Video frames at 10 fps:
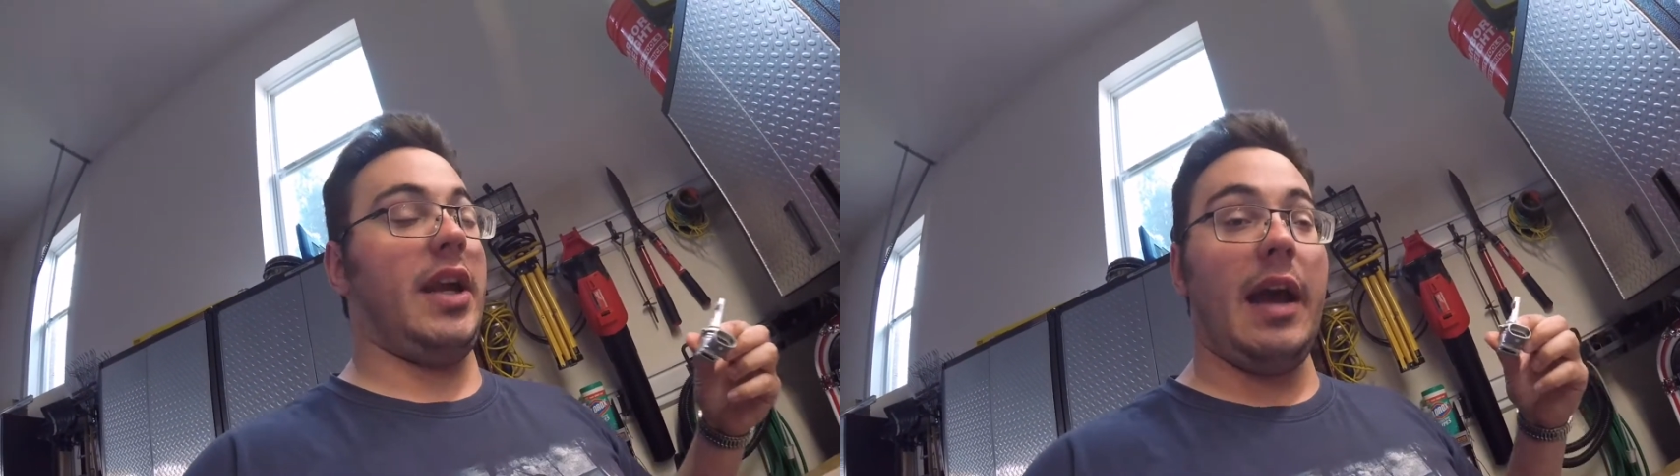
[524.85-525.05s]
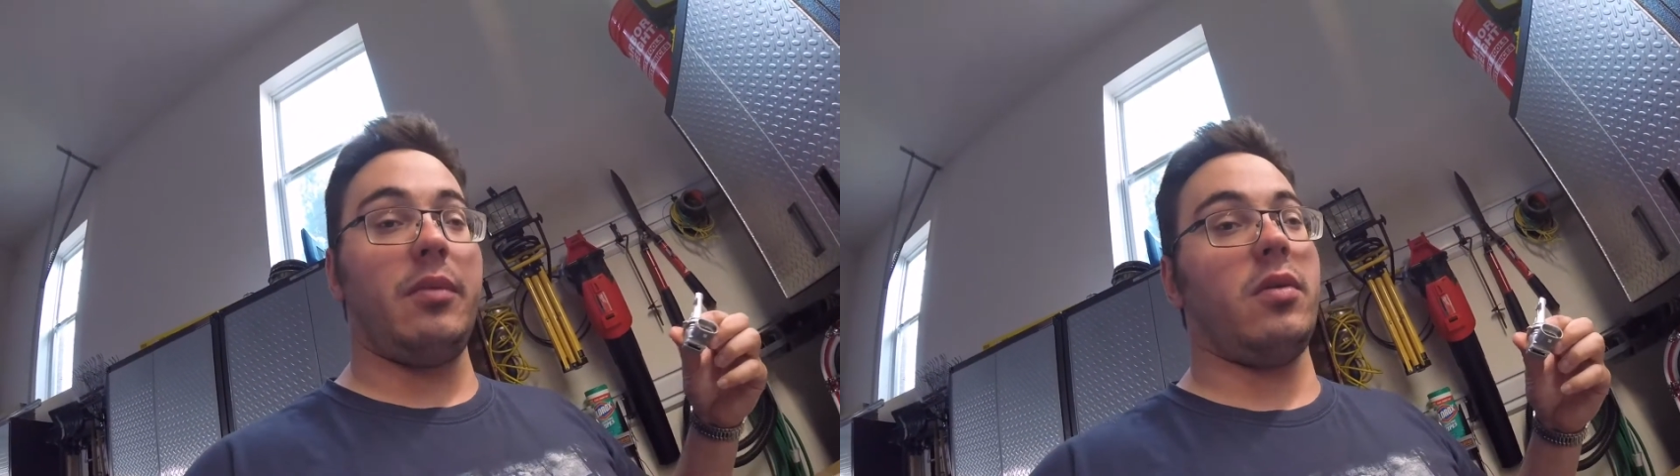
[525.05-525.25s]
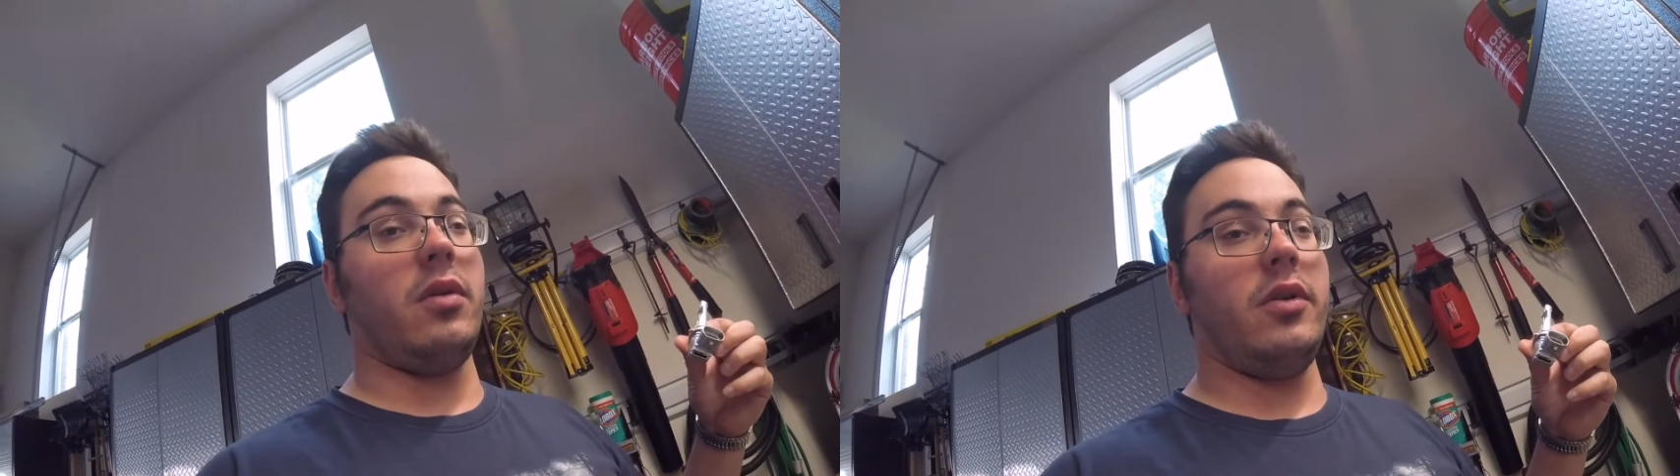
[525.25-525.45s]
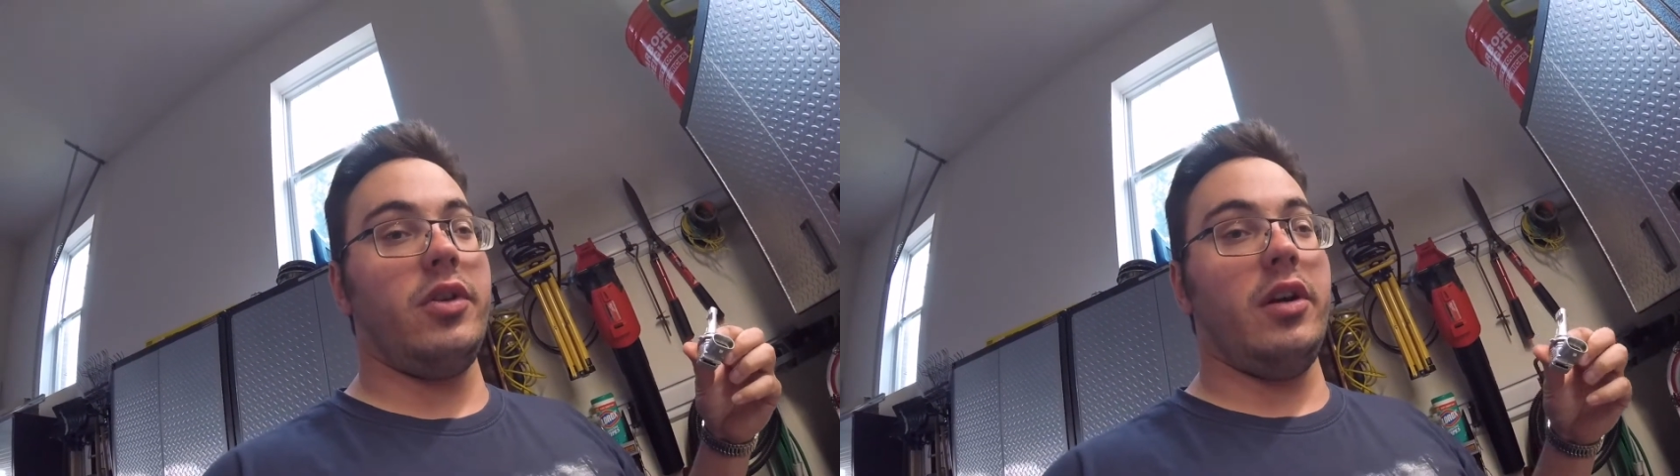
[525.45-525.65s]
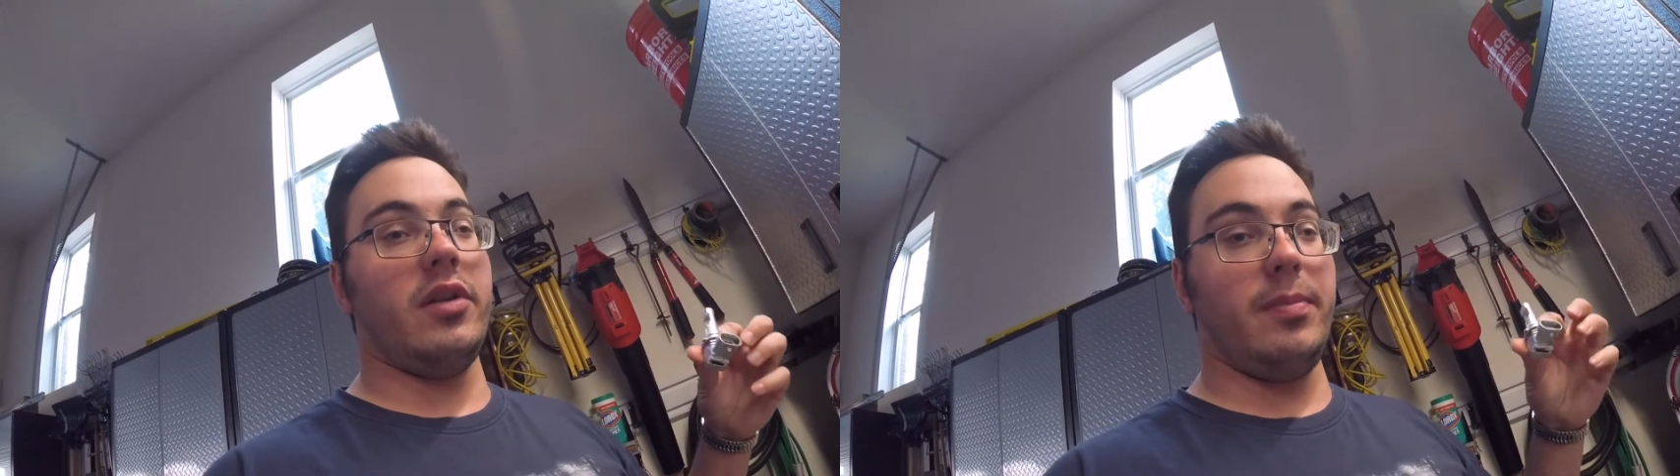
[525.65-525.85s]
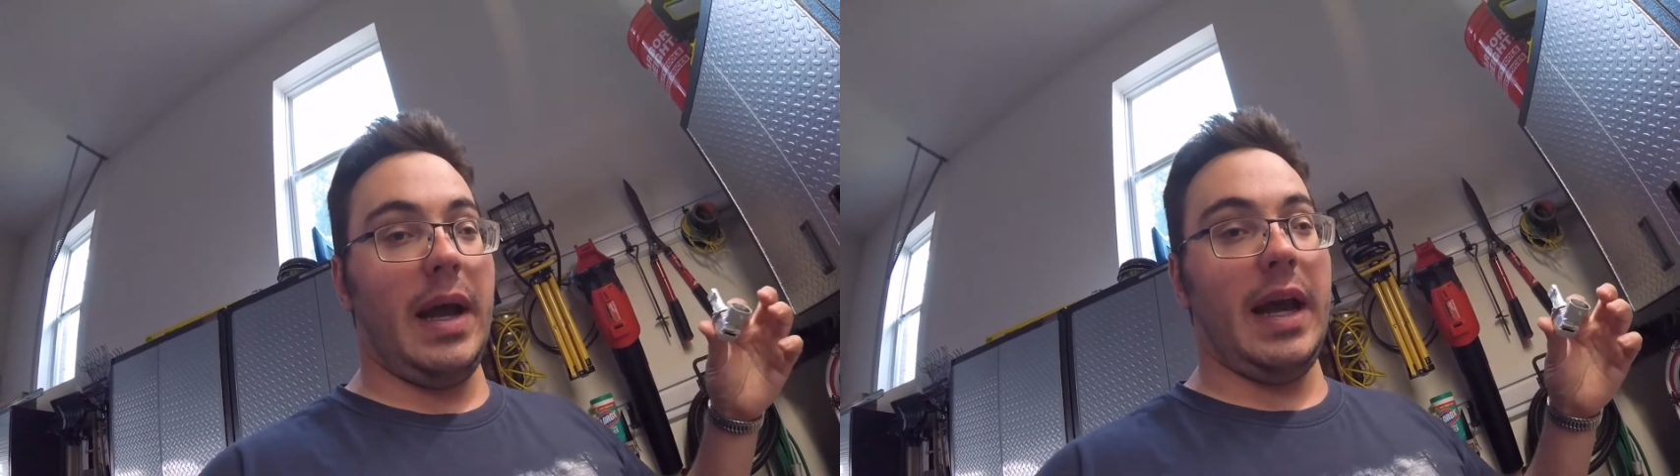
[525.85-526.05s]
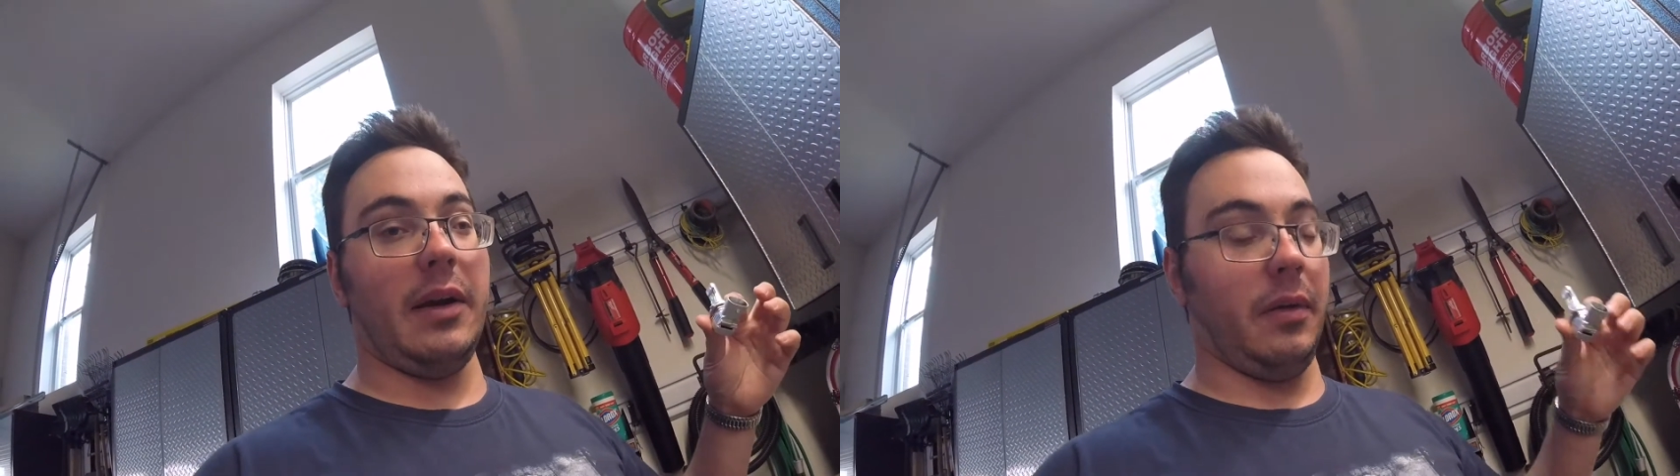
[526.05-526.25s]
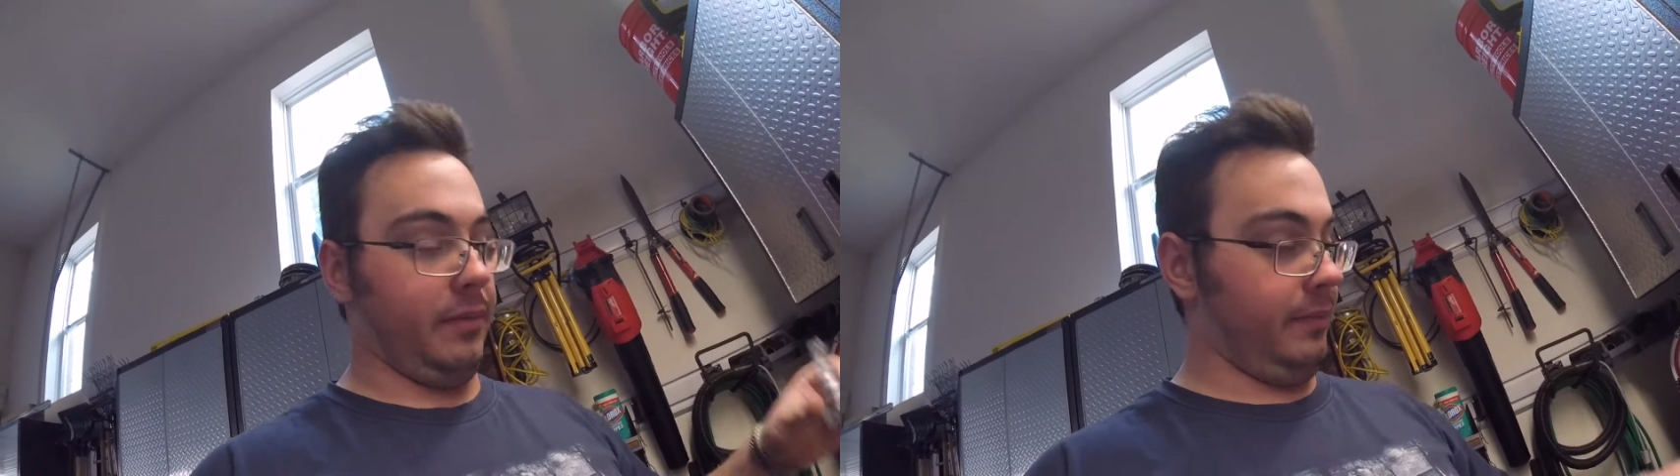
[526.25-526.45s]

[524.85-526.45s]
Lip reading: Captain ThirdGen is mad.